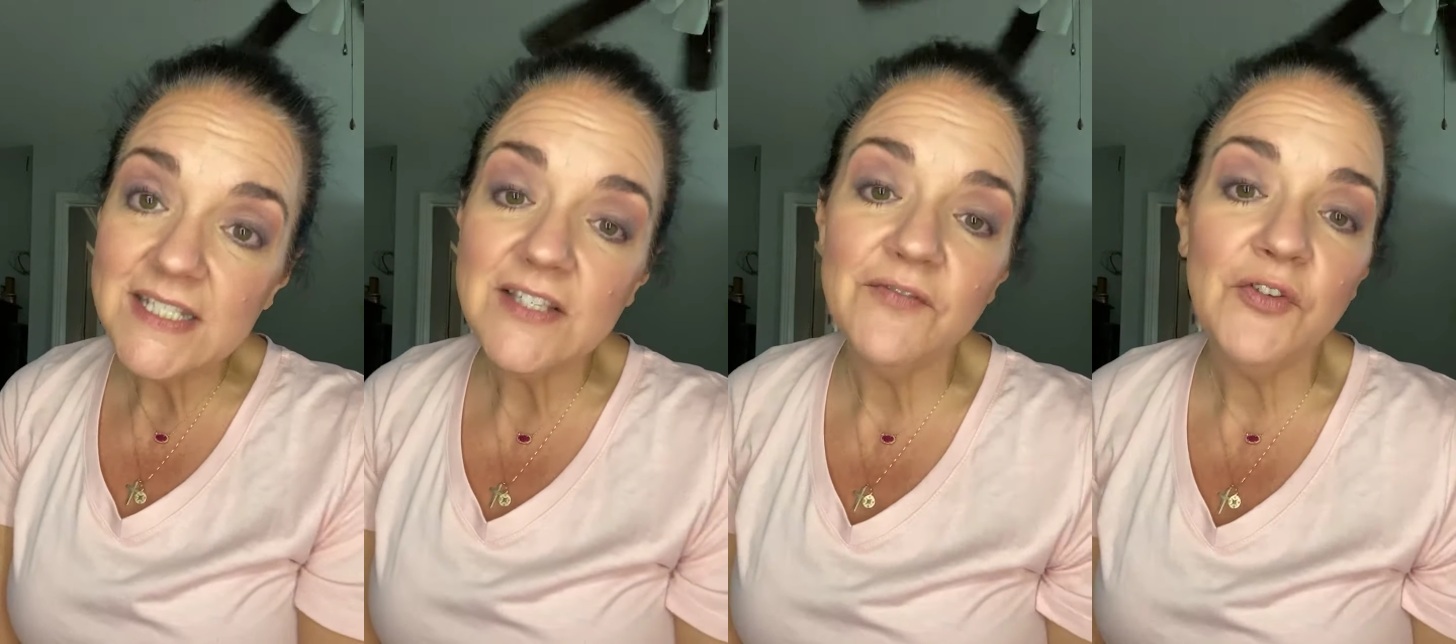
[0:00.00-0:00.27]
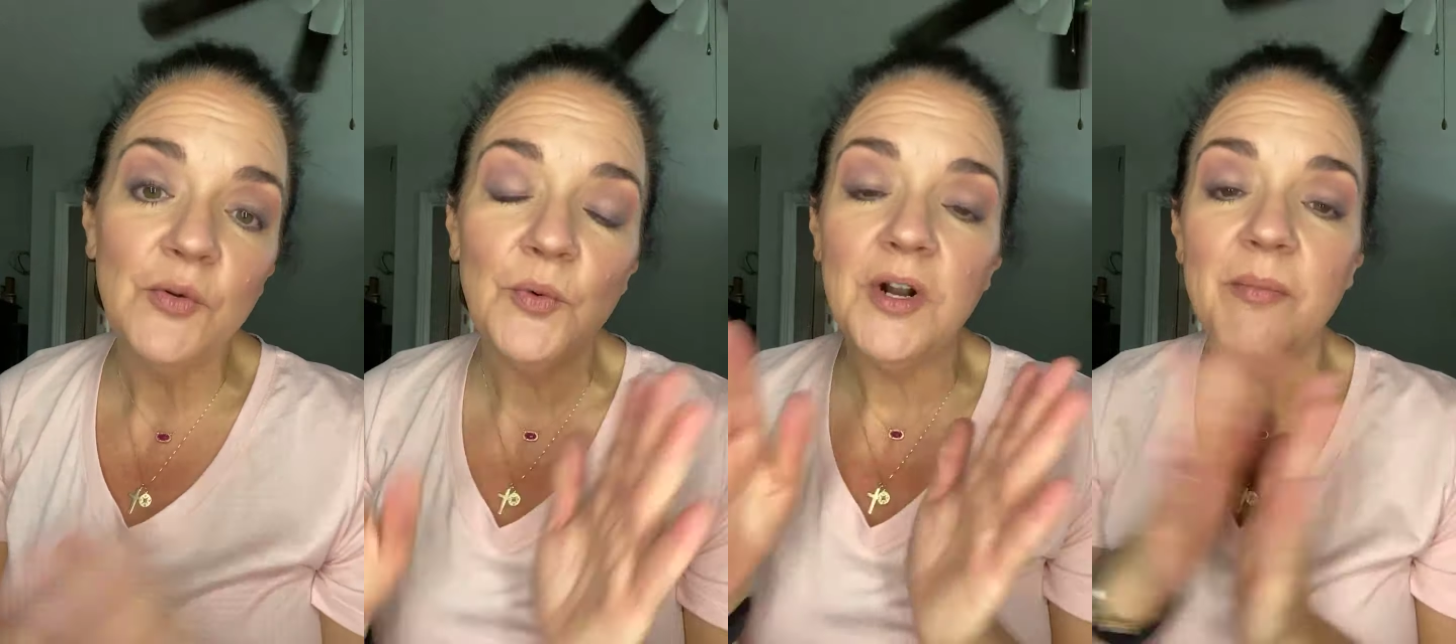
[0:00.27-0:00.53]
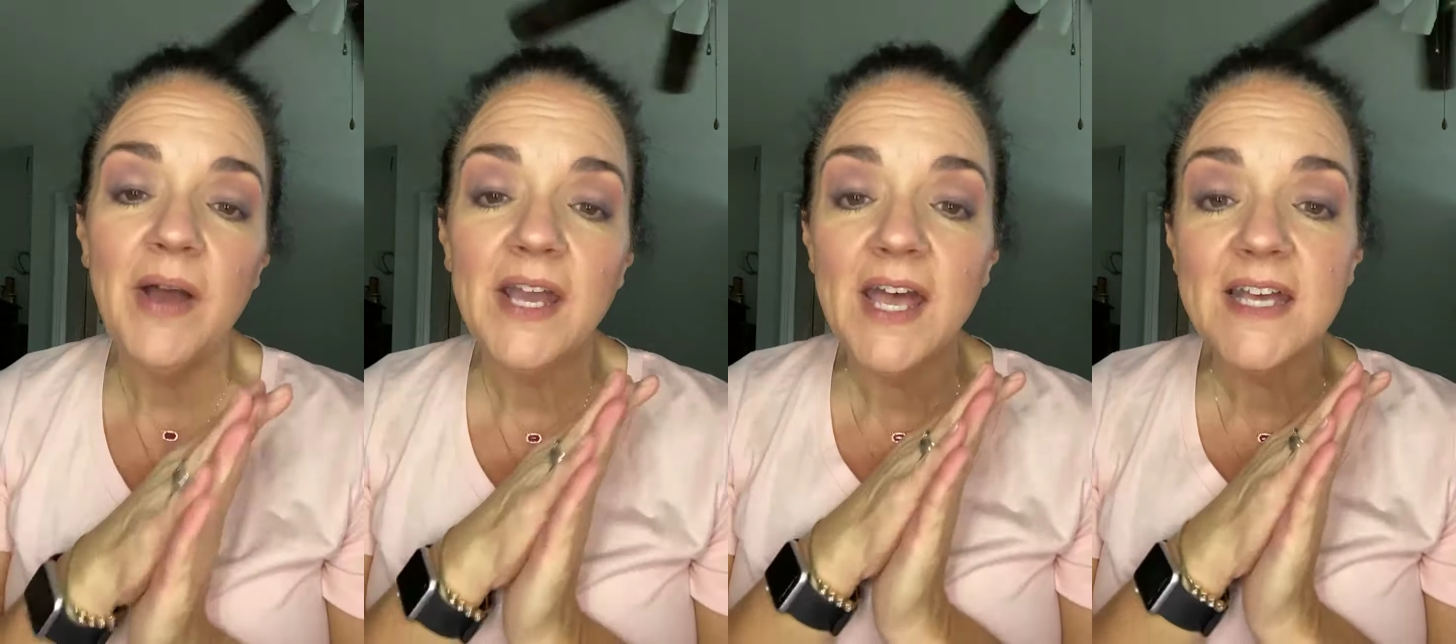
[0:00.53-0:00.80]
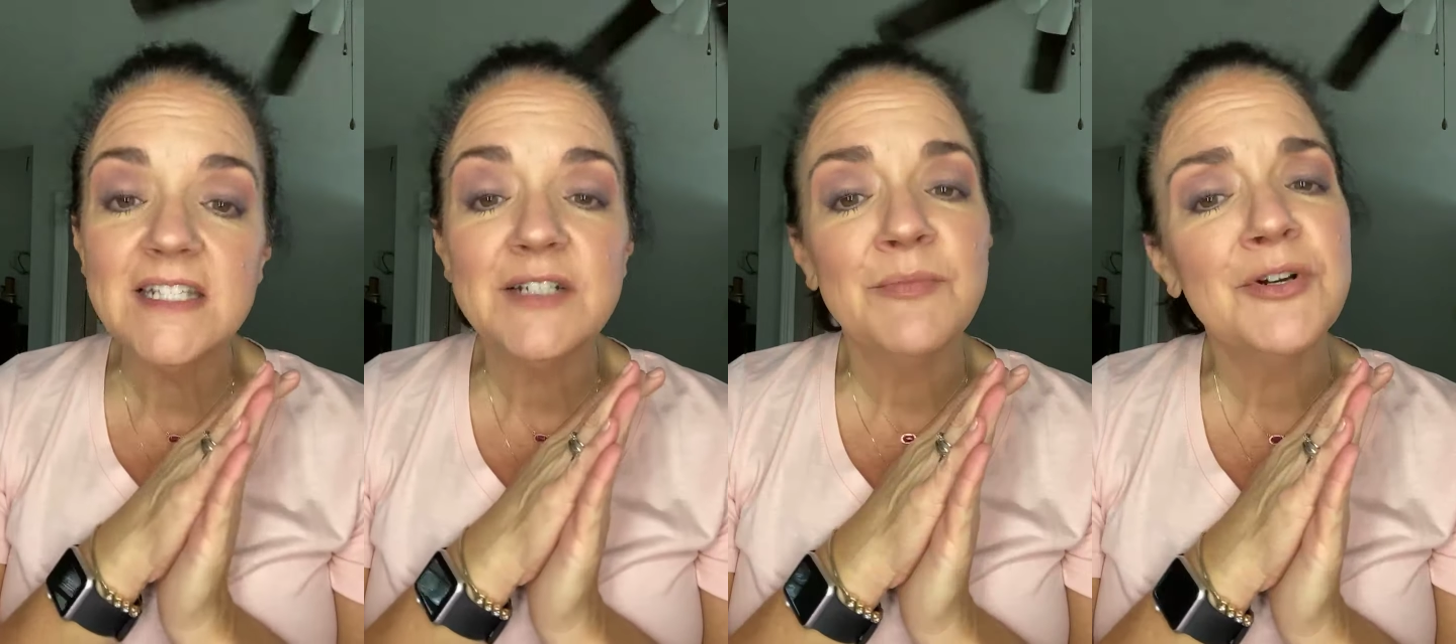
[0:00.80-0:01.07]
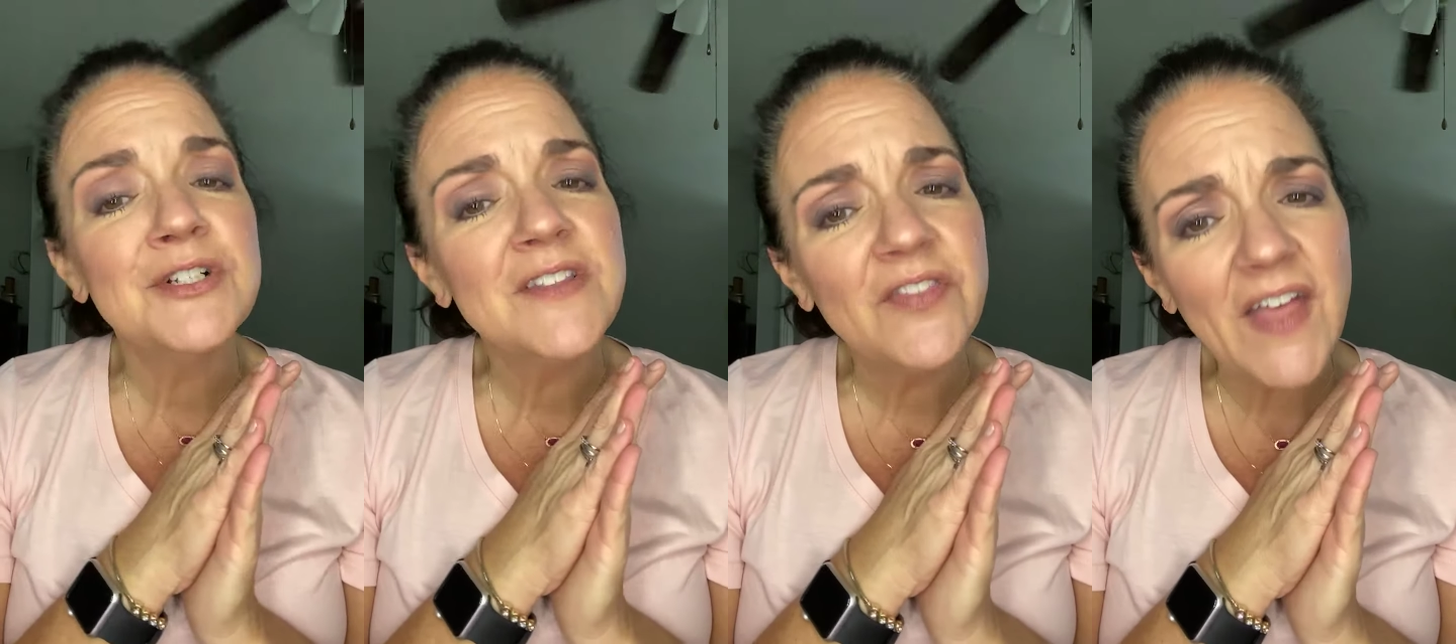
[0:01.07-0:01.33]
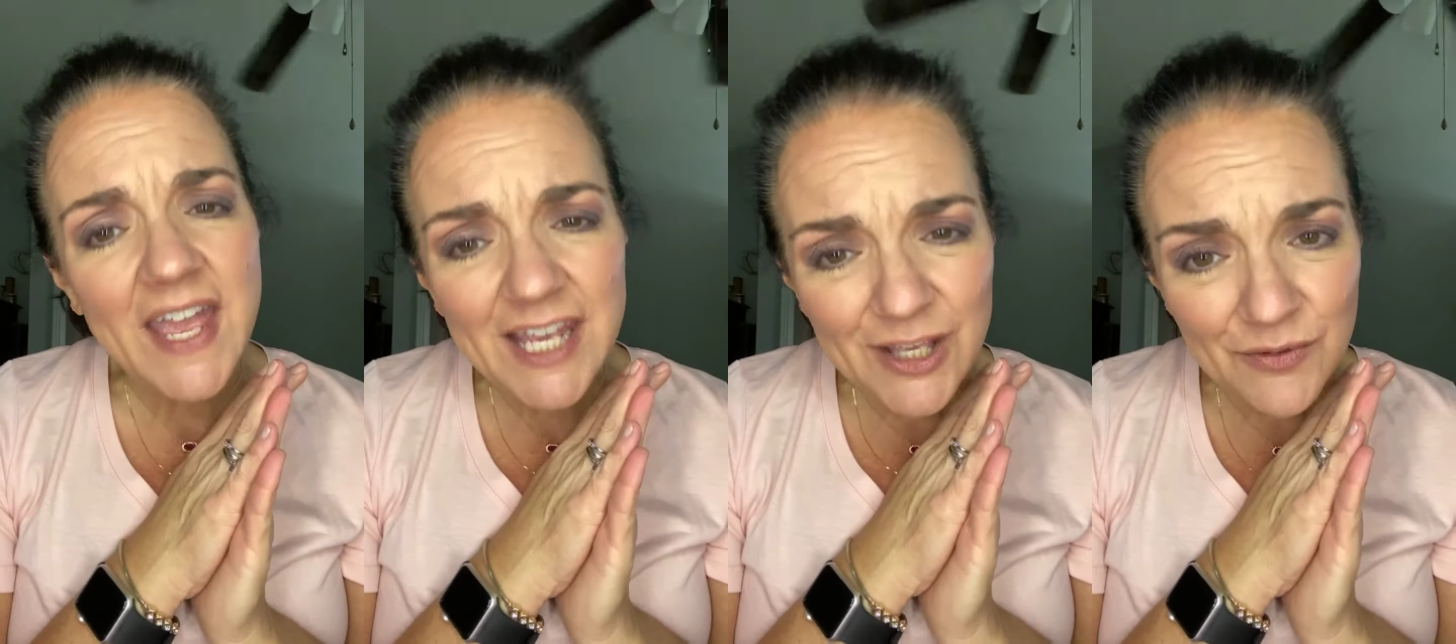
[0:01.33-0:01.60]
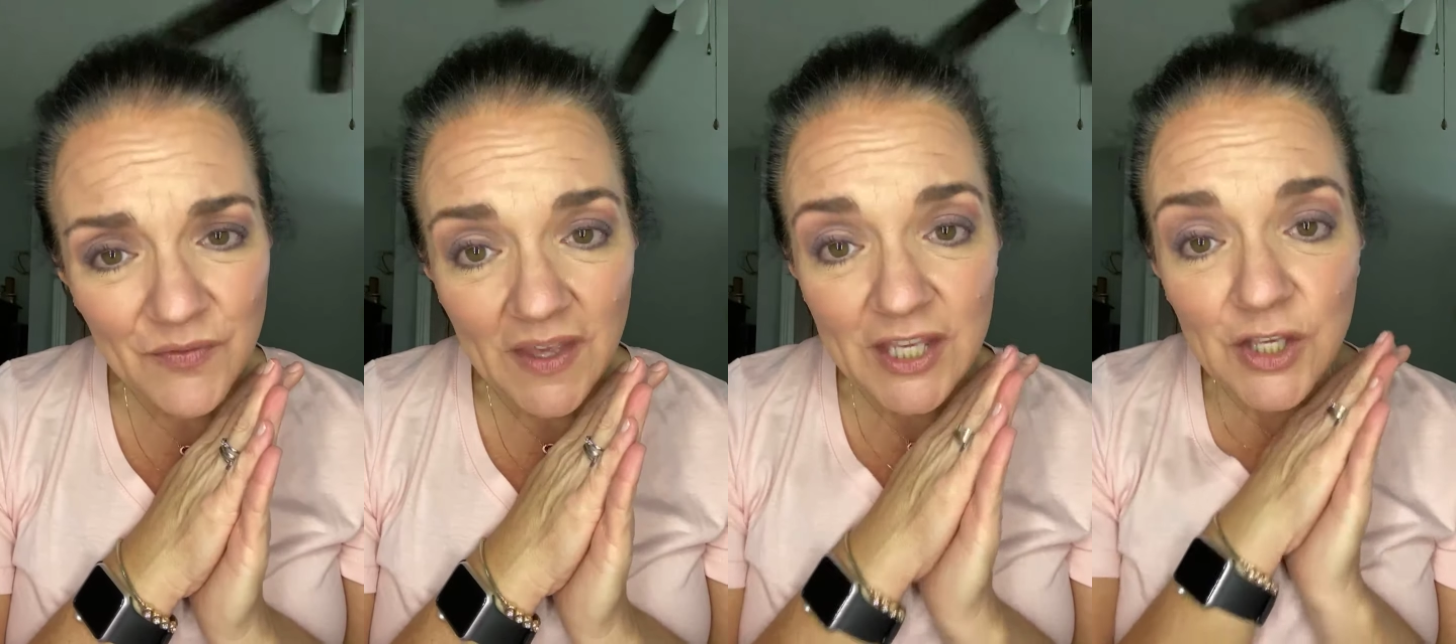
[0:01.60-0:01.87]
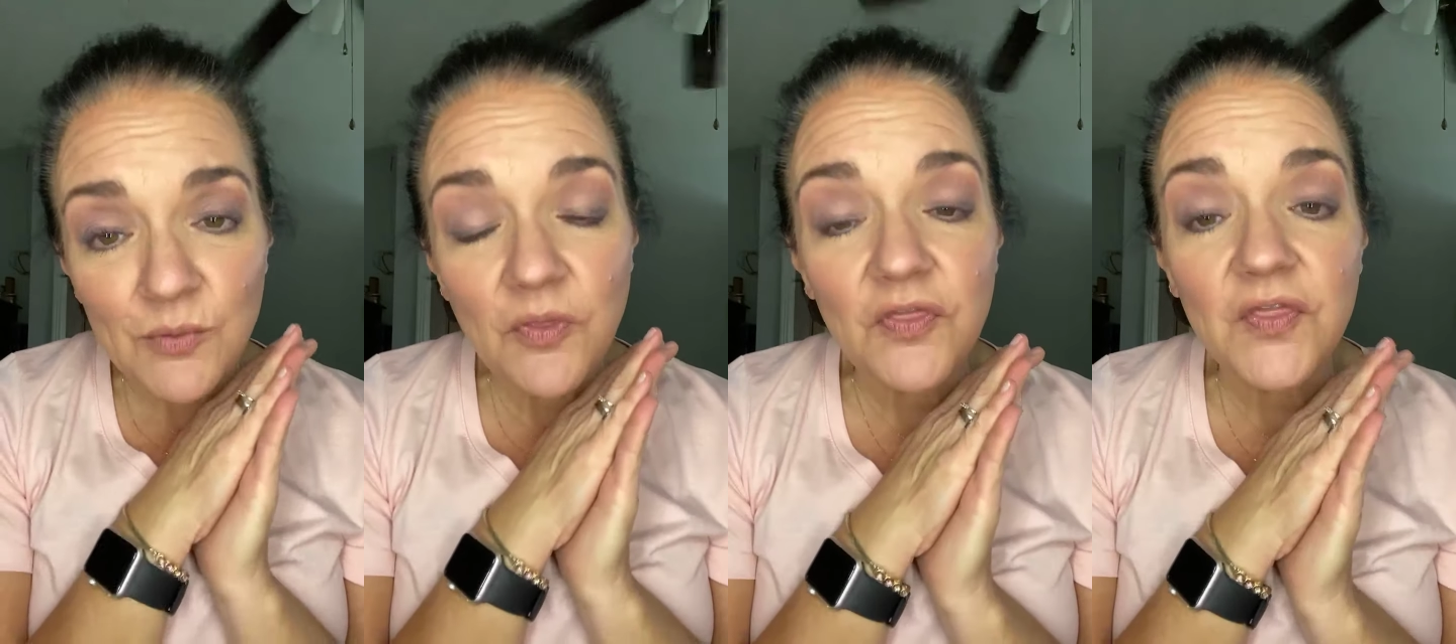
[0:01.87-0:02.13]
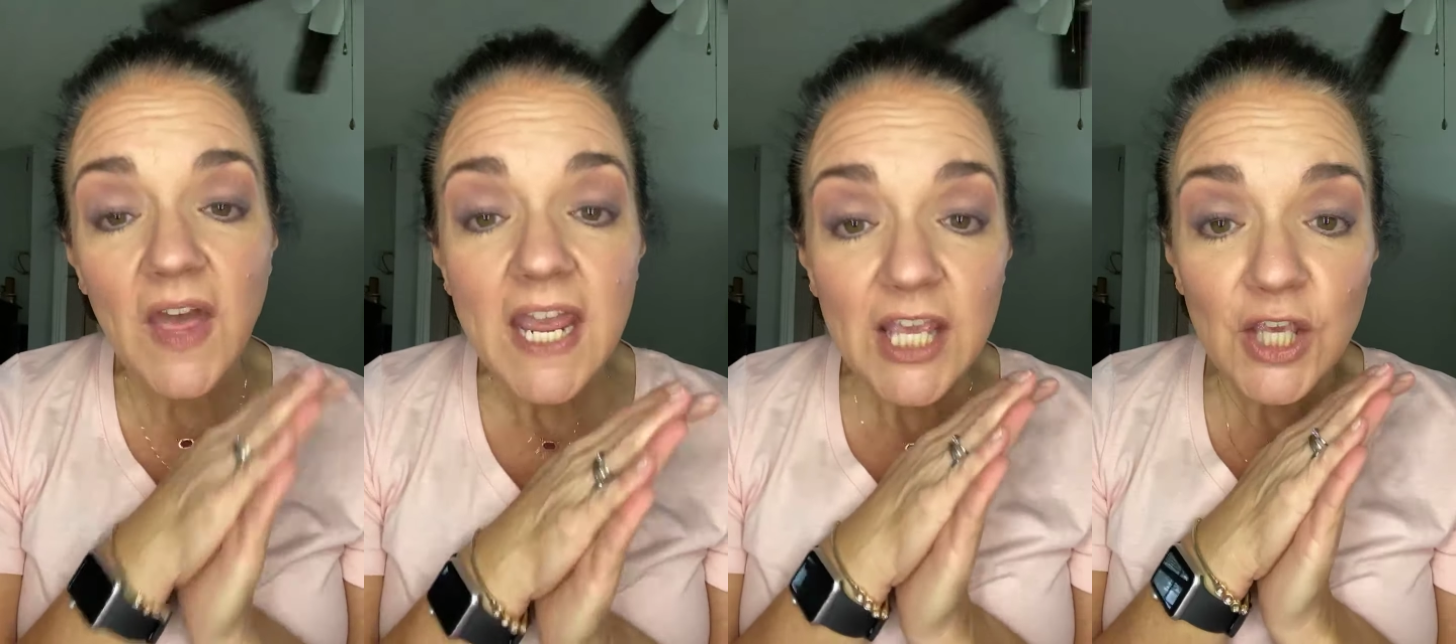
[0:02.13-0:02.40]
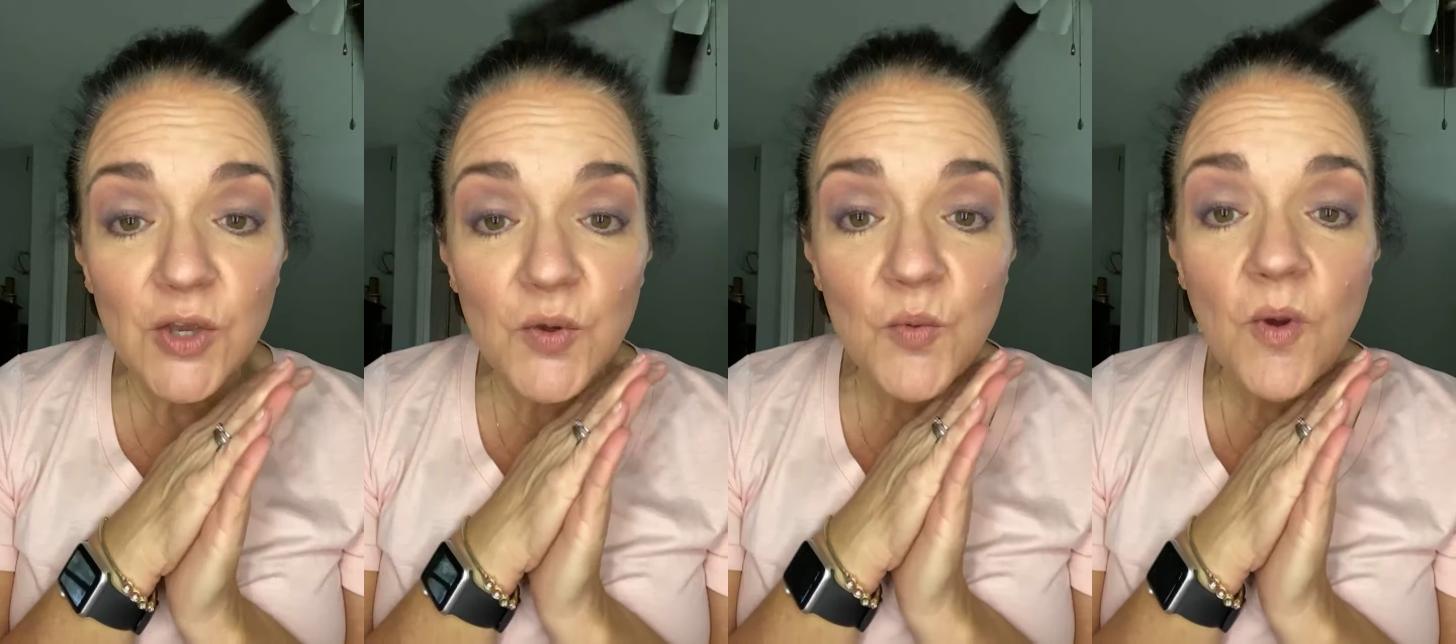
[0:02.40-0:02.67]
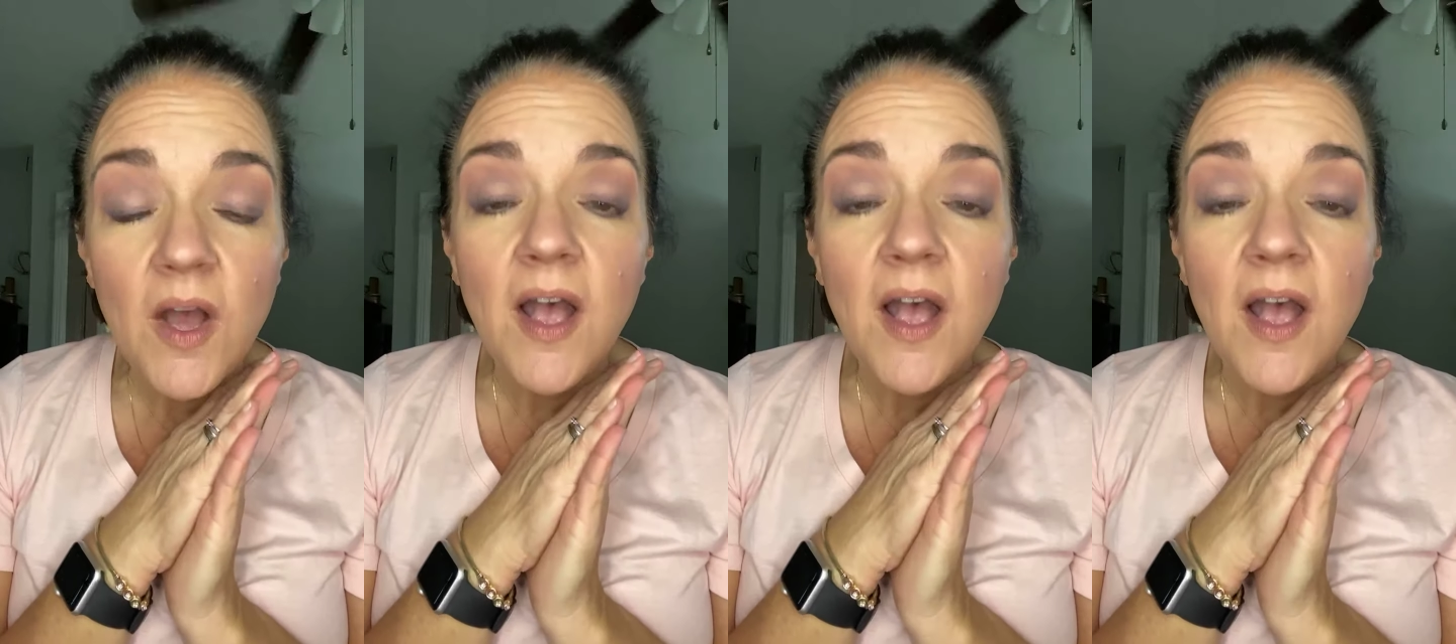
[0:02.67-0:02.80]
if you're one of my customers, thank you, thank you, thank you.